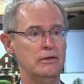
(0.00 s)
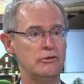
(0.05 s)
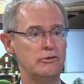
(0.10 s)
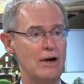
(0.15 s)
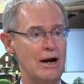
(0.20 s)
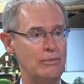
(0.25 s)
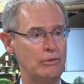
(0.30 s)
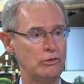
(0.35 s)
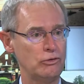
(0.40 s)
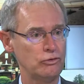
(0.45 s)

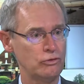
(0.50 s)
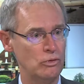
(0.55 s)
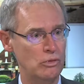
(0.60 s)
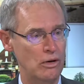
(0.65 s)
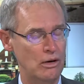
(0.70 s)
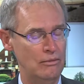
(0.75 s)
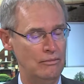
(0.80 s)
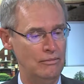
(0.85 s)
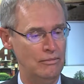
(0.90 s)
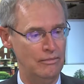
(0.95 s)
Tropical
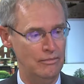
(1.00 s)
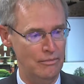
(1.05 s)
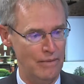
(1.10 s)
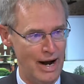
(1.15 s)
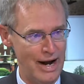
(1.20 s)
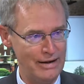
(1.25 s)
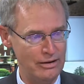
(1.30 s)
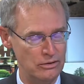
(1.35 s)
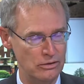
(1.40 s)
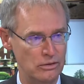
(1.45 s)
Storm
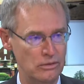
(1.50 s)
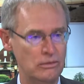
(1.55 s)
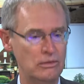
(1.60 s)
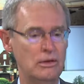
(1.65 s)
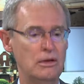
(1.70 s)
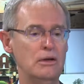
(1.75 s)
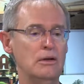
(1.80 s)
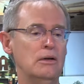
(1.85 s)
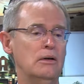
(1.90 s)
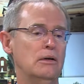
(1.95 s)

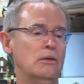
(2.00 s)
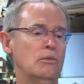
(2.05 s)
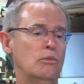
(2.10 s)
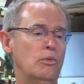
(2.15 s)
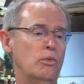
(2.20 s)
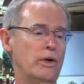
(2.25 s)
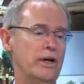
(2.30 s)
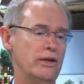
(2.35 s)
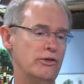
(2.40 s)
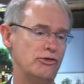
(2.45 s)
Michael.
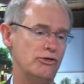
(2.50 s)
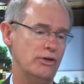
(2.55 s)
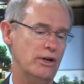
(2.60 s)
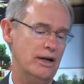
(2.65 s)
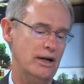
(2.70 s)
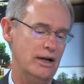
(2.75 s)
Which